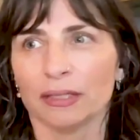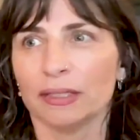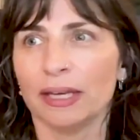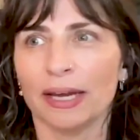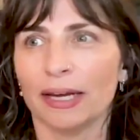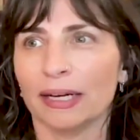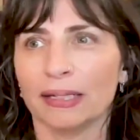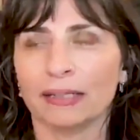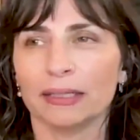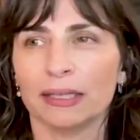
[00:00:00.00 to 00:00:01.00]

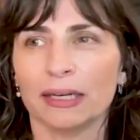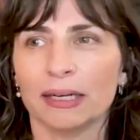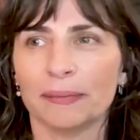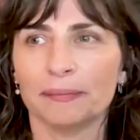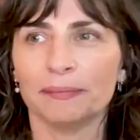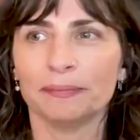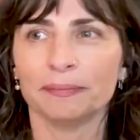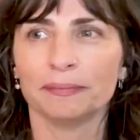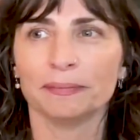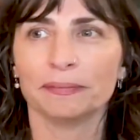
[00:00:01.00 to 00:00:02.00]
Yeah.
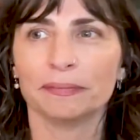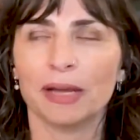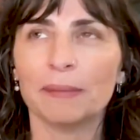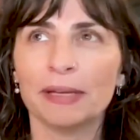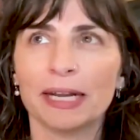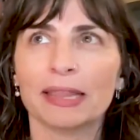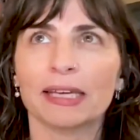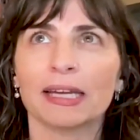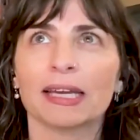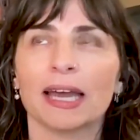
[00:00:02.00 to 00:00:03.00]
I mean, I
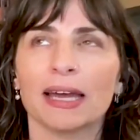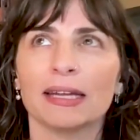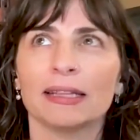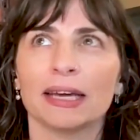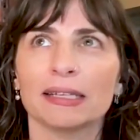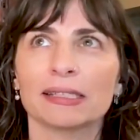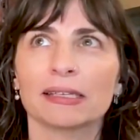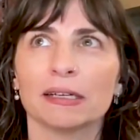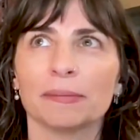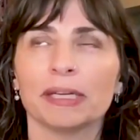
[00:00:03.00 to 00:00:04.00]
think again, that's
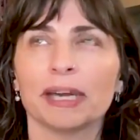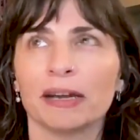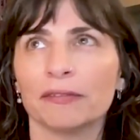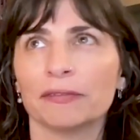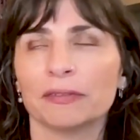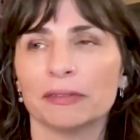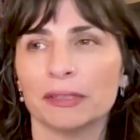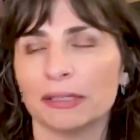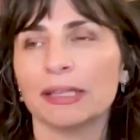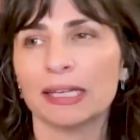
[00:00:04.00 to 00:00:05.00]
going to
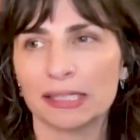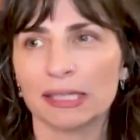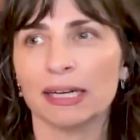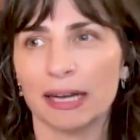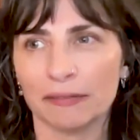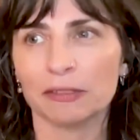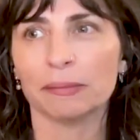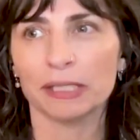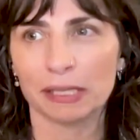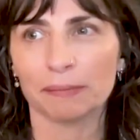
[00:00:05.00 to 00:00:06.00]
have to
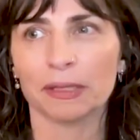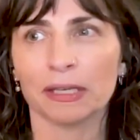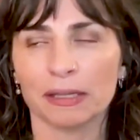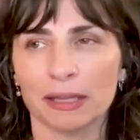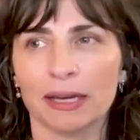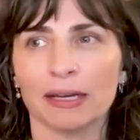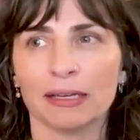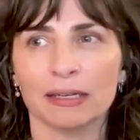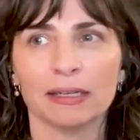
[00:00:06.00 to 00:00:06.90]
be something that,